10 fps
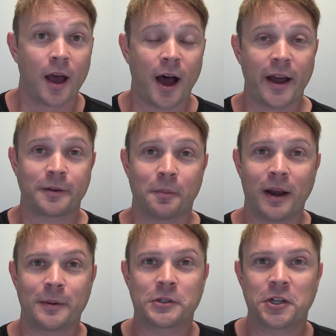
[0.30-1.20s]
Hi, my
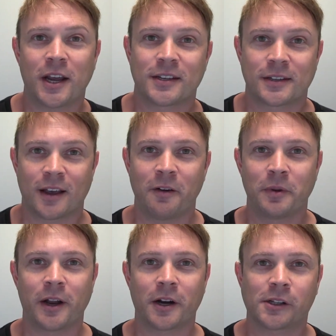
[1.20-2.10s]
name is Chase. I've
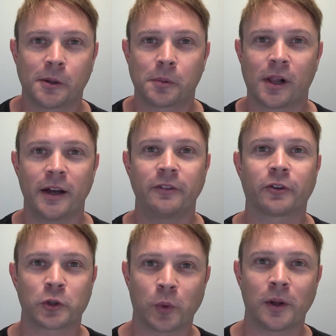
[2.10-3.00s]
been a hair club client
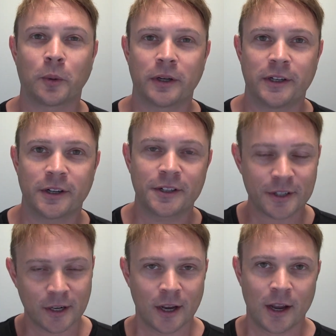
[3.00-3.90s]
for 21
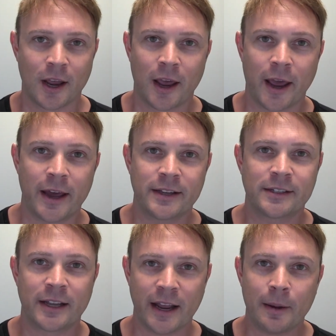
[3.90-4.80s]
years,
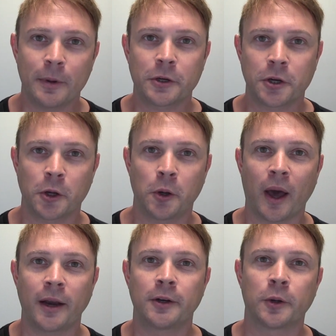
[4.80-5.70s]
and today I'm going to show you
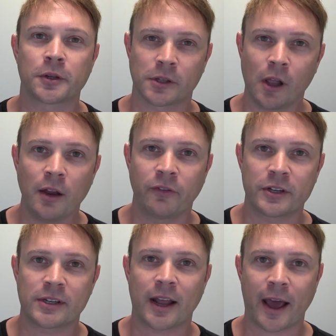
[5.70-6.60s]
how to do a salon
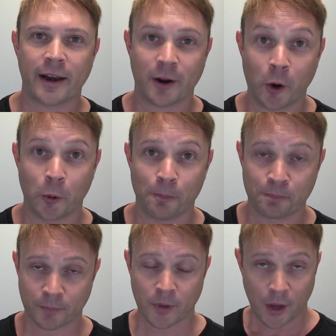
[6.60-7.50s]
visit at home.
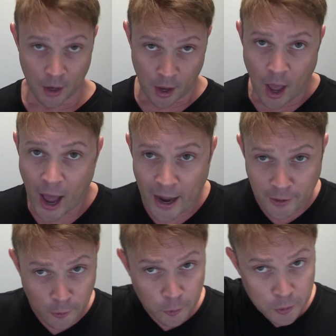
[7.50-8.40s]
I
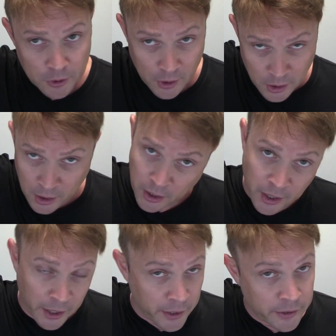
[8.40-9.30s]
use
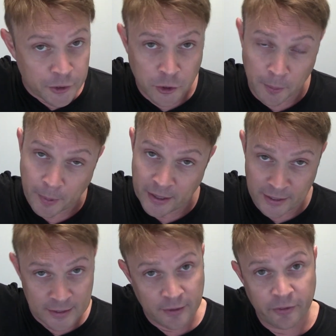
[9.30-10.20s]
a strip
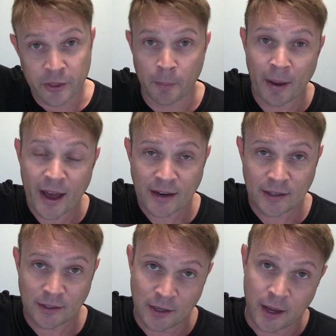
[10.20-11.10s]
adhesive in the back
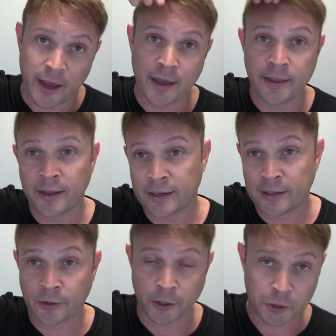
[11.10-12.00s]
and then
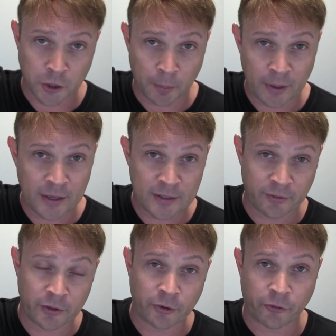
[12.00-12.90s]
either a strip
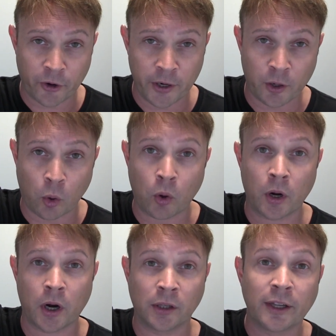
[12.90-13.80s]
adhesive in the front
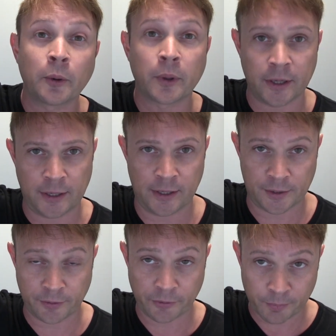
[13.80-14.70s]
or a liquid
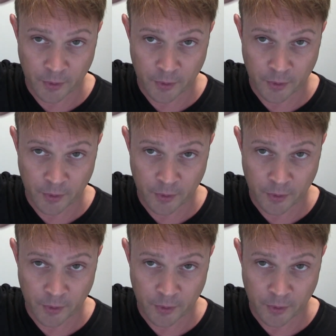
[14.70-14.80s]
adhesive.